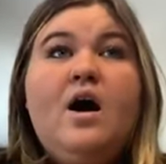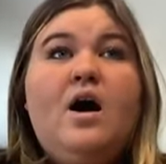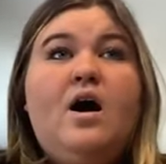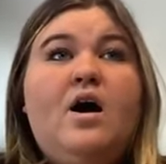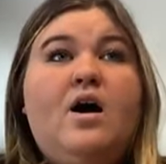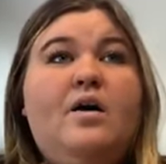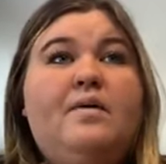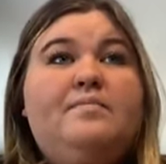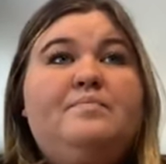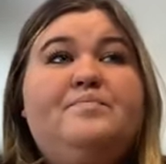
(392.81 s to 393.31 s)

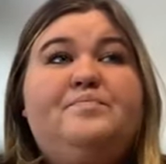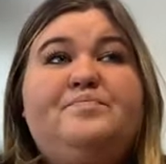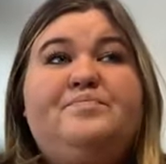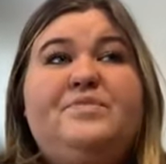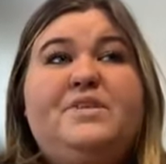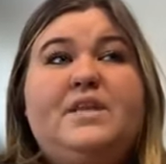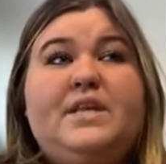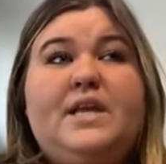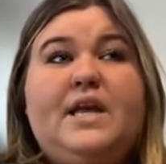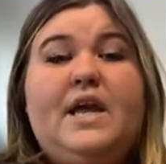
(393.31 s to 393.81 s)

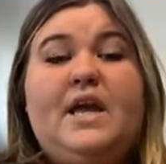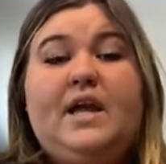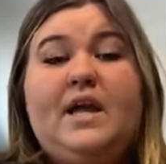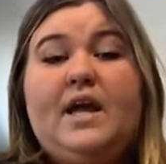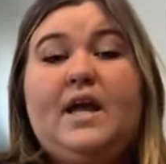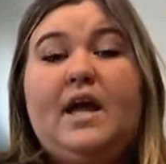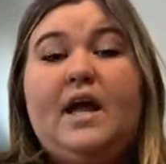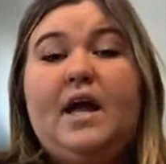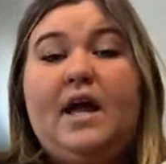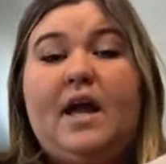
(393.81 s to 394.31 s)

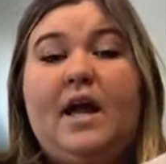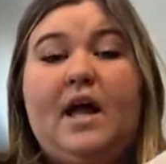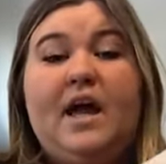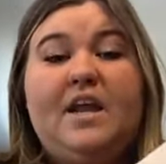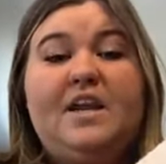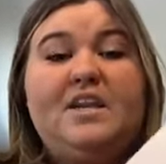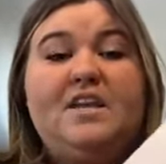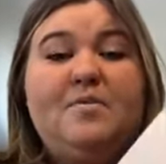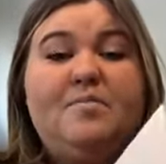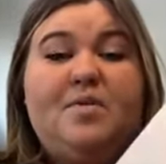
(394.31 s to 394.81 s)

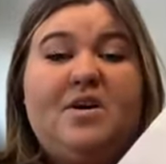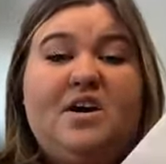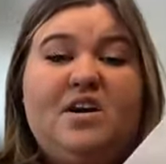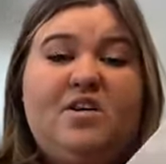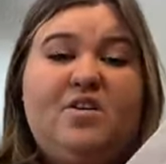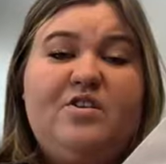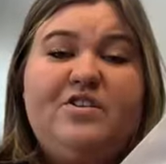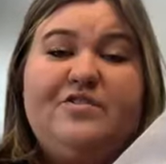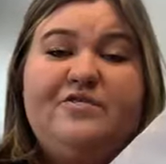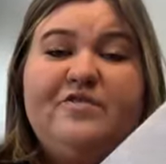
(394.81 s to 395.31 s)
And he bought
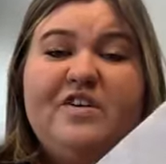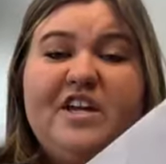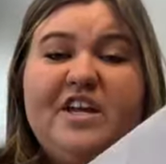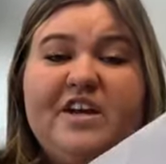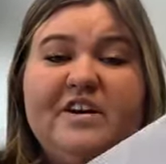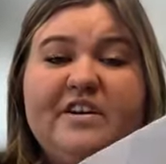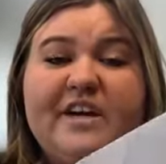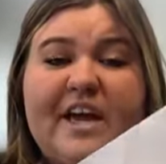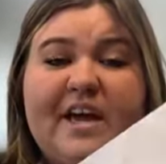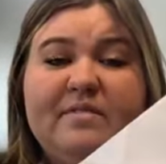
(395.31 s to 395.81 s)
all the
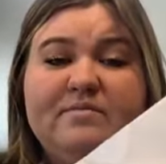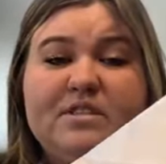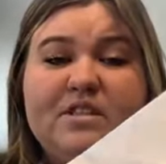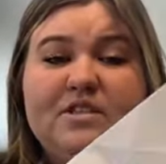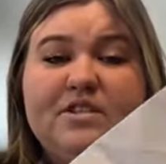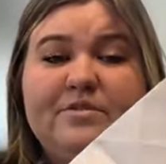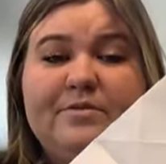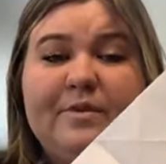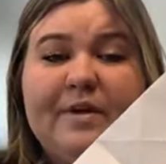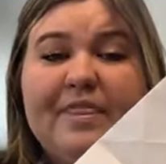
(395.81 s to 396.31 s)
video games
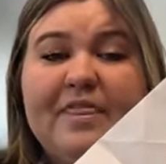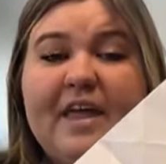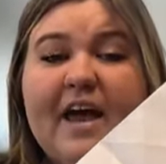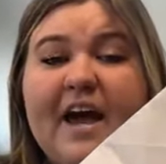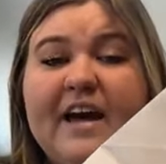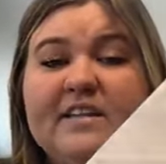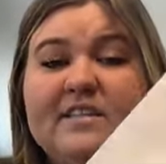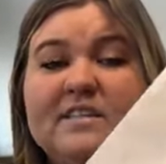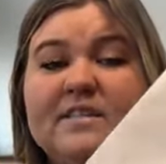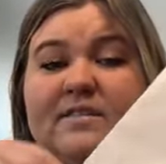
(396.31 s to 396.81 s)
to do with that.